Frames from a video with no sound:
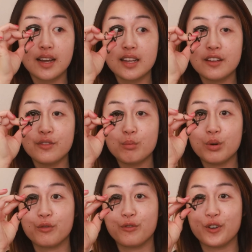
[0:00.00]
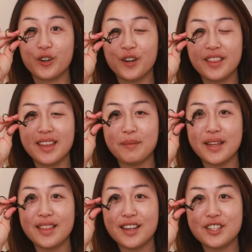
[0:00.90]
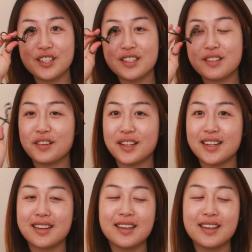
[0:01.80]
I even prefer that my lashes are like